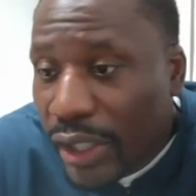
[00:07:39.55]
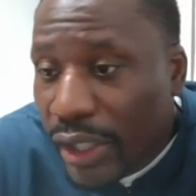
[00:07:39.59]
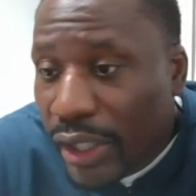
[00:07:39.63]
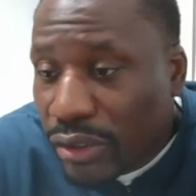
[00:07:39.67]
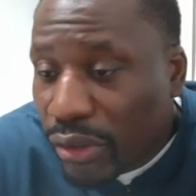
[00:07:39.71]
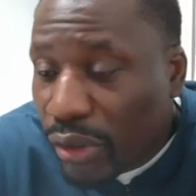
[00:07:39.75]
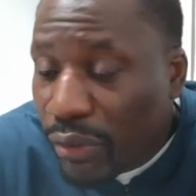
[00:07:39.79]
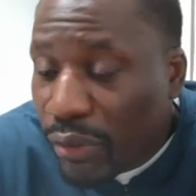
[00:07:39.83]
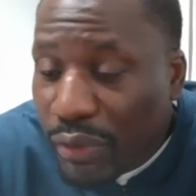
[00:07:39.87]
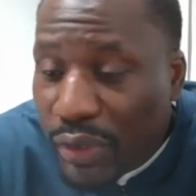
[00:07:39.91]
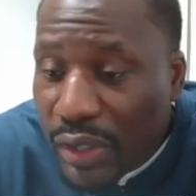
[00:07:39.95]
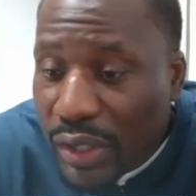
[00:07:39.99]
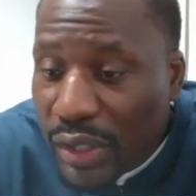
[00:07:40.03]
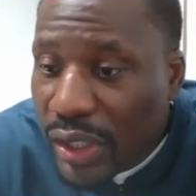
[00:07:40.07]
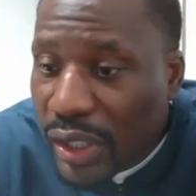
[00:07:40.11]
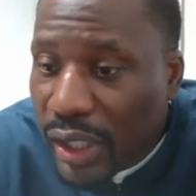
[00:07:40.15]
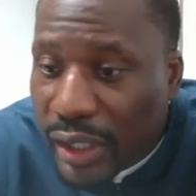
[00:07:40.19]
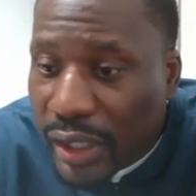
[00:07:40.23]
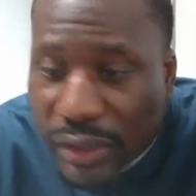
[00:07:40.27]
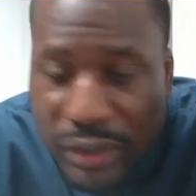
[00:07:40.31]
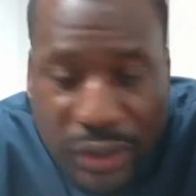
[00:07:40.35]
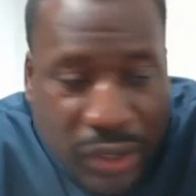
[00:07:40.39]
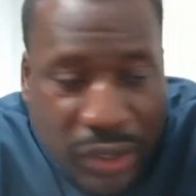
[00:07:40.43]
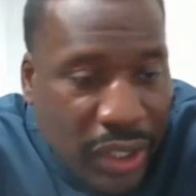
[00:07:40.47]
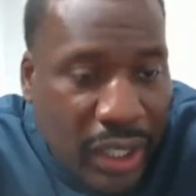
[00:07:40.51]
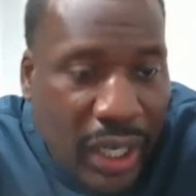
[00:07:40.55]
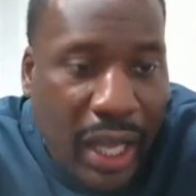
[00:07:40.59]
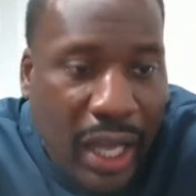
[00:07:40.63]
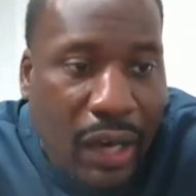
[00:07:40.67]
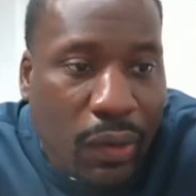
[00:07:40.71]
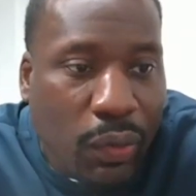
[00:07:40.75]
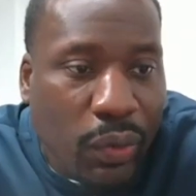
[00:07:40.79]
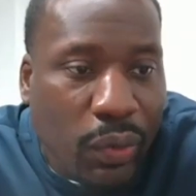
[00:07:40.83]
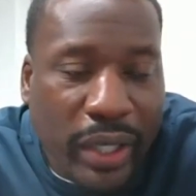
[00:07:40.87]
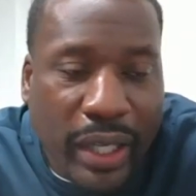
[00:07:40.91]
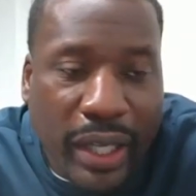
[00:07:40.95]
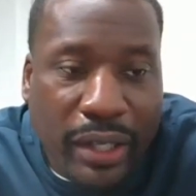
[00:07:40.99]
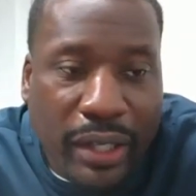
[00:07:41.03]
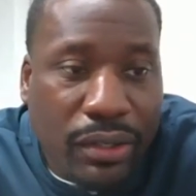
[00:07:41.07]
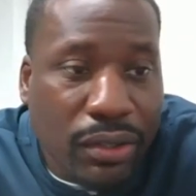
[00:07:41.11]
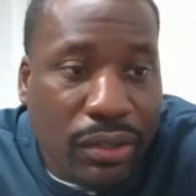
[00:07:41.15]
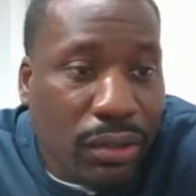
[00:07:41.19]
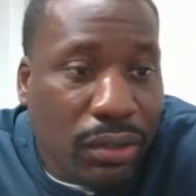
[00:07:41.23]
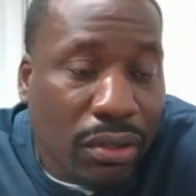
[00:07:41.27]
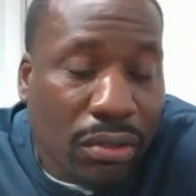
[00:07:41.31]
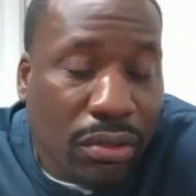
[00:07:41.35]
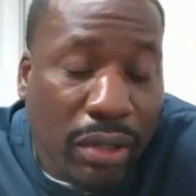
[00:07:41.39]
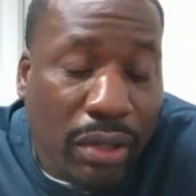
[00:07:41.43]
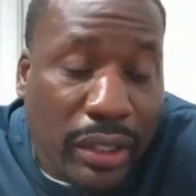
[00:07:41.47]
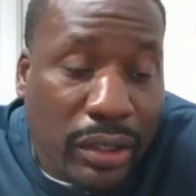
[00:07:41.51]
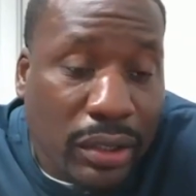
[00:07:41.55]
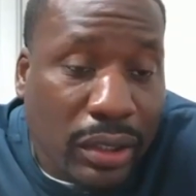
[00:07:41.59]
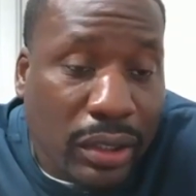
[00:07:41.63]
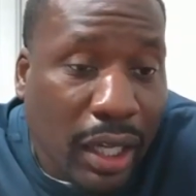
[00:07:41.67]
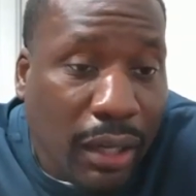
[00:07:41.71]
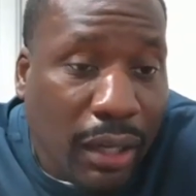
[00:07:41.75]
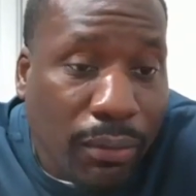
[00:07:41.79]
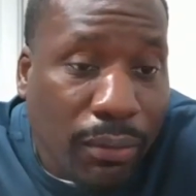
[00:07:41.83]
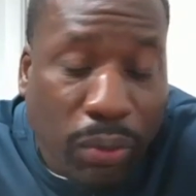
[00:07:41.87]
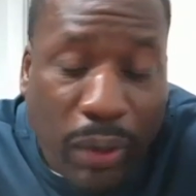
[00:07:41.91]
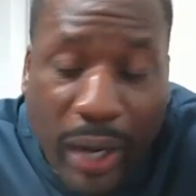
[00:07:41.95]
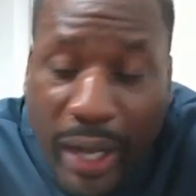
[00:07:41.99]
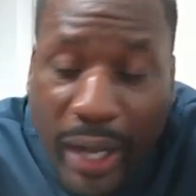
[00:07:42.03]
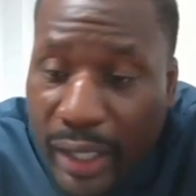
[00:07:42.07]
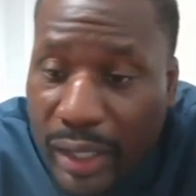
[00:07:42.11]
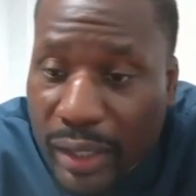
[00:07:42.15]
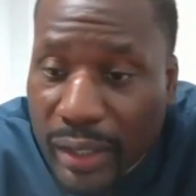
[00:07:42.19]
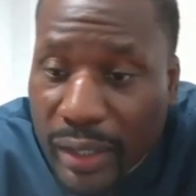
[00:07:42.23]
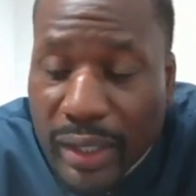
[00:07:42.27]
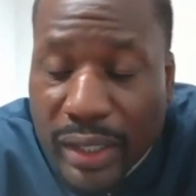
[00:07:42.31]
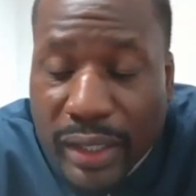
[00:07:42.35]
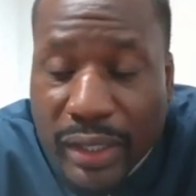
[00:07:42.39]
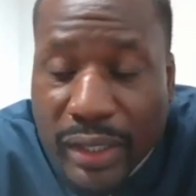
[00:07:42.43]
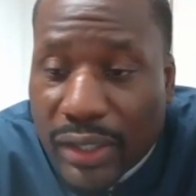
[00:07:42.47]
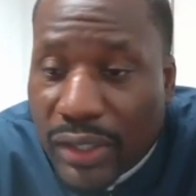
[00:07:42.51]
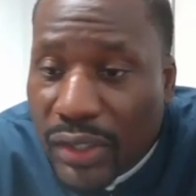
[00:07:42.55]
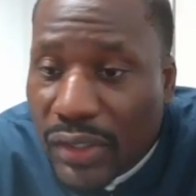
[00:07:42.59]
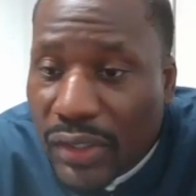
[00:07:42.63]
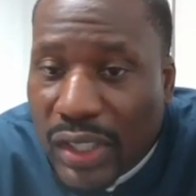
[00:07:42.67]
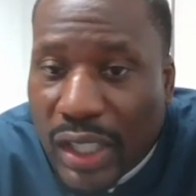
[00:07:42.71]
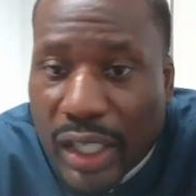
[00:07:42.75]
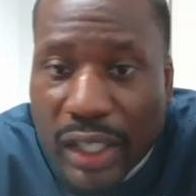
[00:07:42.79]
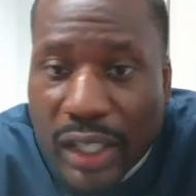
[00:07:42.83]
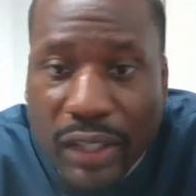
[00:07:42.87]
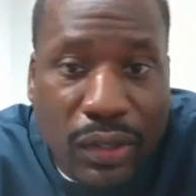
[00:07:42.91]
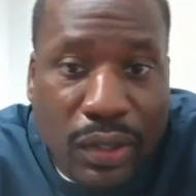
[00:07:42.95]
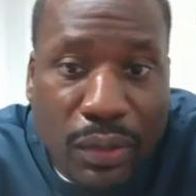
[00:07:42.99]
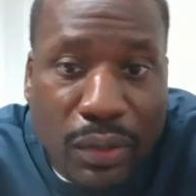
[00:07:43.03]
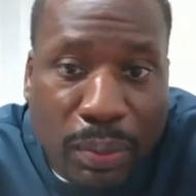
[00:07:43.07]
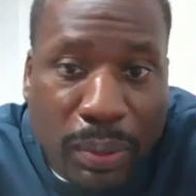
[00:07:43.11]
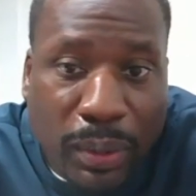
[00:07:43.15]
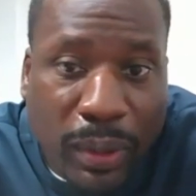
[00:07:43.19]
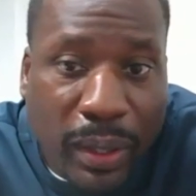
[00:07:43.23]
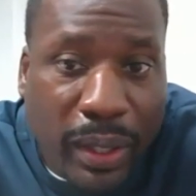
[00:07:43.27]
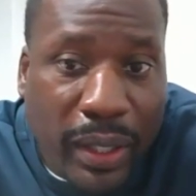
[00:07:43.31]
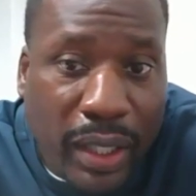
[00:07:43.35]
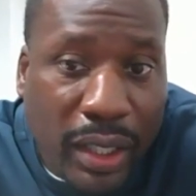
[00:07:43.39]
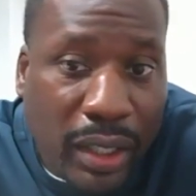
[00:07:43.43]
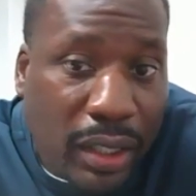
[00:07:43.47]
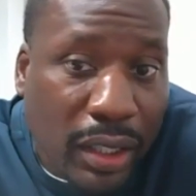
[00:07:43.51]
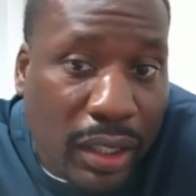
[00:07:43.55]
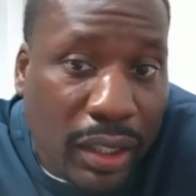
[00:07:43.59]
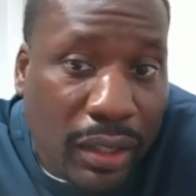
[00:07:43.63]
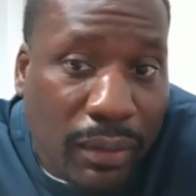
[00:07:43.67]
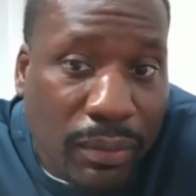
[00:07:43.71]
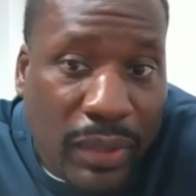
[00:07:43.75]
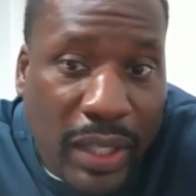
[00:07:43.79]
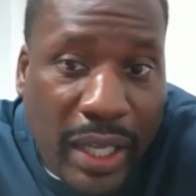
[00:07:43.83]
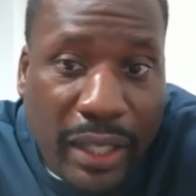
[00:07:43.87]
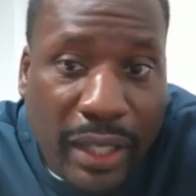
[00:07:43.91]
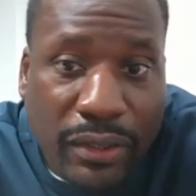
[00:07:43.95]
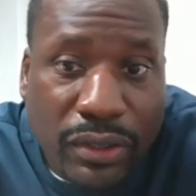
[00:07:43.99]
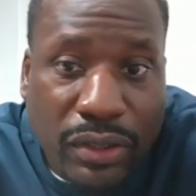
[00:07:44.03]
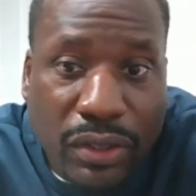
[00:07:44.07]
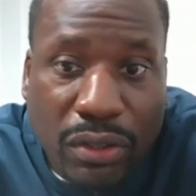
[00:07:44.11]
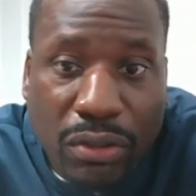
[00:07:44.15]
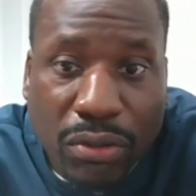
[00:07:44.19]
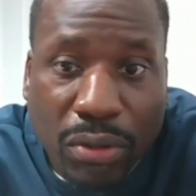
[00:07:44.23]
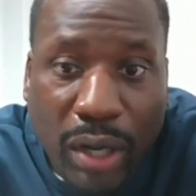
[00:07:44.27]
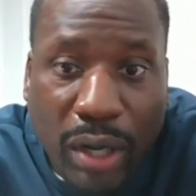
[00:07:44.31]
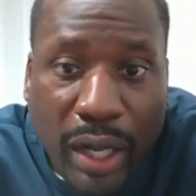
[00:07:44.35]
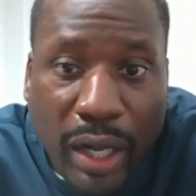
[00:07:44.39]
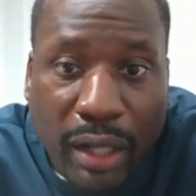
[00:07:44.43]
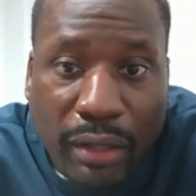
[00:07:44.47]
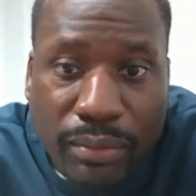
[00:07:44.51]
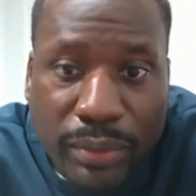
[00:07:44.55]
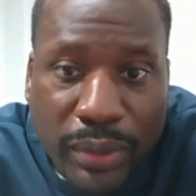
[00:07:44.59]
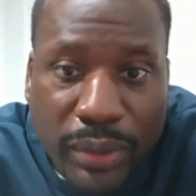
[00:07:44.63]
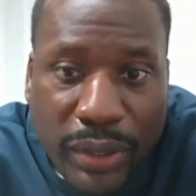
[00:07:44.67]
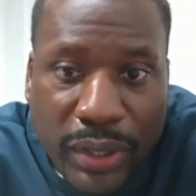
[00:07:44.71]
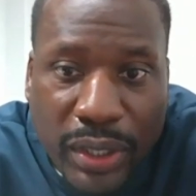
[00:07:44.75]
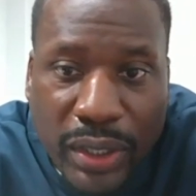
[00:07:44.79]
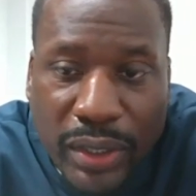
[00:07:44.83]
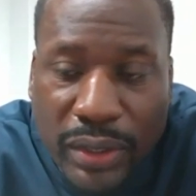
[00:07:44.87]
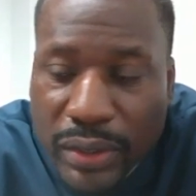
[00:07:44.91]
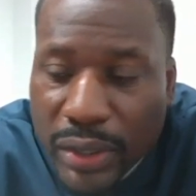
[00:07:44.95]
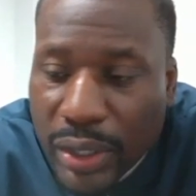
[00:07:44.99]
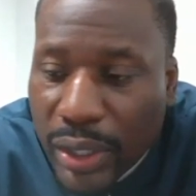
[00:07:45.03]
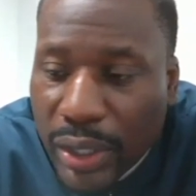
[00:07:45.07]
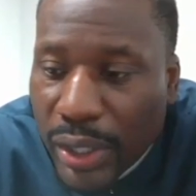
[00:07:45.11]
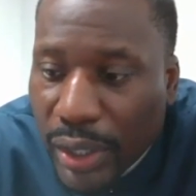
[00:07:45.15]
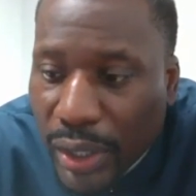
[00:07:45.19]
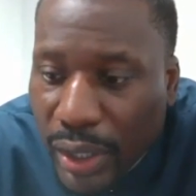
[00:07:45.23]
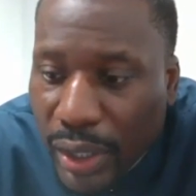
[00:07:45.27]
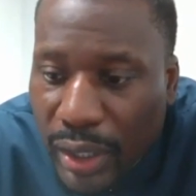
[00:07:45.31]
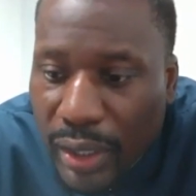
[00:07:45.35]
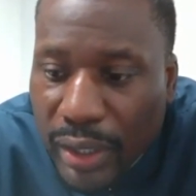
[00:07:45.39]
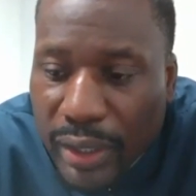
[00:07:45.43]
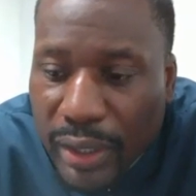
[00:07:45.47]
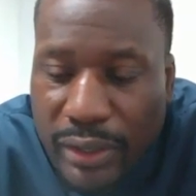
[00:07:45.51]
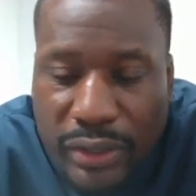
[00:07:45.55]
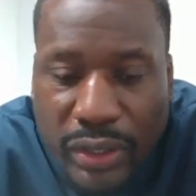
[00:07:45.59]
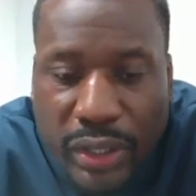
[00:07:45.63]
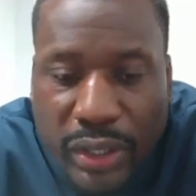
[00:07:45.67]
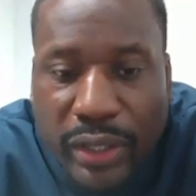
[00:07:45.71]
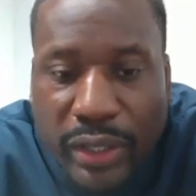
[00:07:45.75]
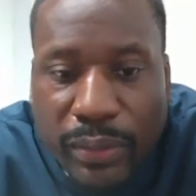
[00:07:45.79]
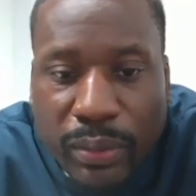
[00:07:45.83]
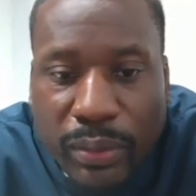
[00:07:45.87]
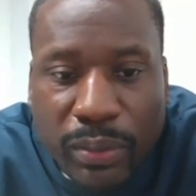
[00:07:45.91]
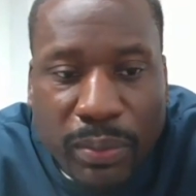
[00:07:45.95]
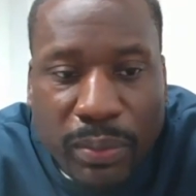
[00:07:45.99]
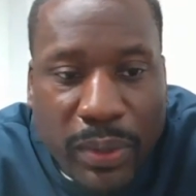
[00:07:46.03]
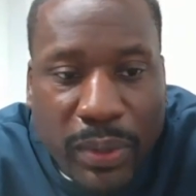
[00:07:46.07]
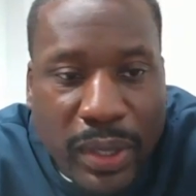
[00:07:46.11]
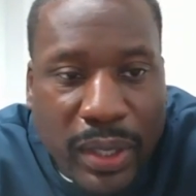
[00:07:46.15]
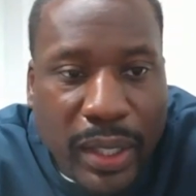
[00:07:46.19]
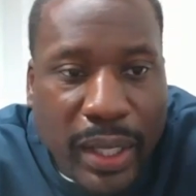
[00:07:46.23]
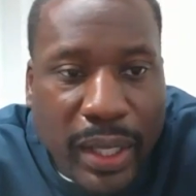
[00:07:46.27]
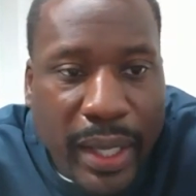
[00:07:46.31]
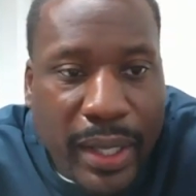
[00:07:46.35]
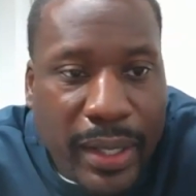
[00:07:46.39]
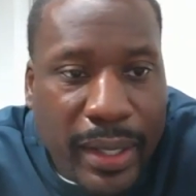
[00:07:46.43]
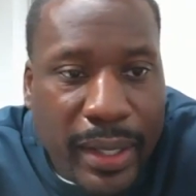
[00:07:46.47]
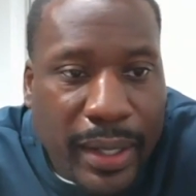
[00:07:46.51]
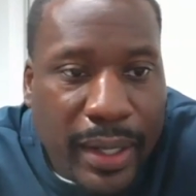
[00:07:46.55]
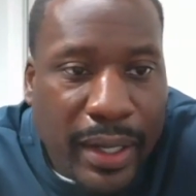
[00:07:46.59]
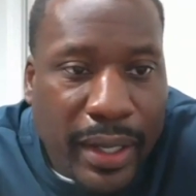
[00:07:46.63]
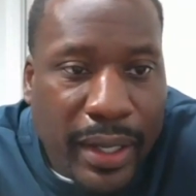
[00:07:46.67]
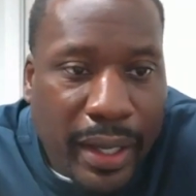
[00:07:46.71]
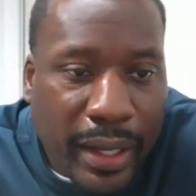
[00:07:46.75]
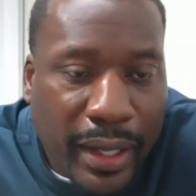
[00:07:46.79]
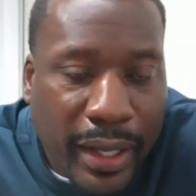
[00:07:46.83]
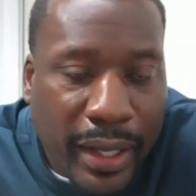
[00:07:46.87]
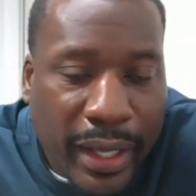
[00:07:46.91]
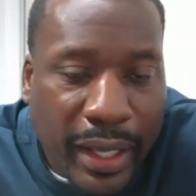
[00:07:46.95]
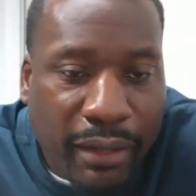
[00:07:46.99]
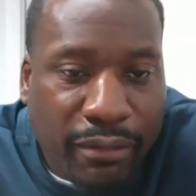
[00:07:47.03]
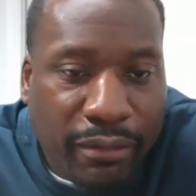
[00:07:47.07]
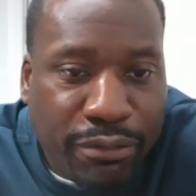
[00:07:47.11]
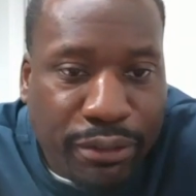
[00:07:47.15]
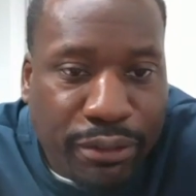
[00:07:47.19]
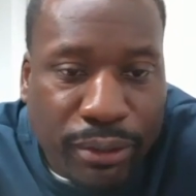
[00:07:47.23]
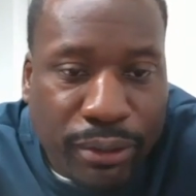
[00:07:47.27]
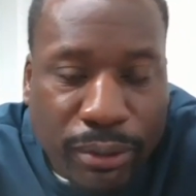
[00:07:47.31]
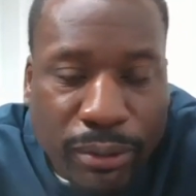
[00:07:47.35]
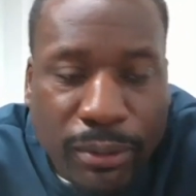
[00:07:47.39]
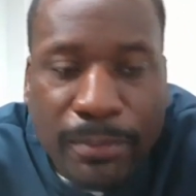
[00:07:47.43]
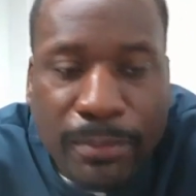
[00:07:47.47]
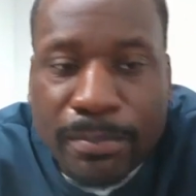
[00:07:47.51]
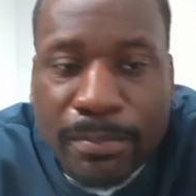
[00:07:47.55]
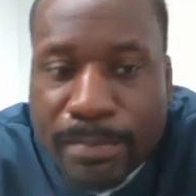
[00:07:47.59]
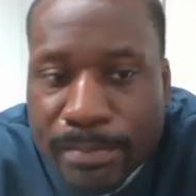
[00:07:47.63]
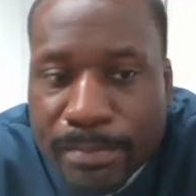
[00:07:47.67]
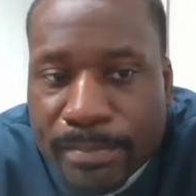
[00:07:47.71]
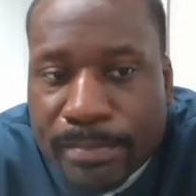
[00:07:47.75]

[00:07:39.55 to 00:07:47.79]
So if he does get out, we got to do a great job rallying, continue to play, and get him down on the ground. But he will be a handful.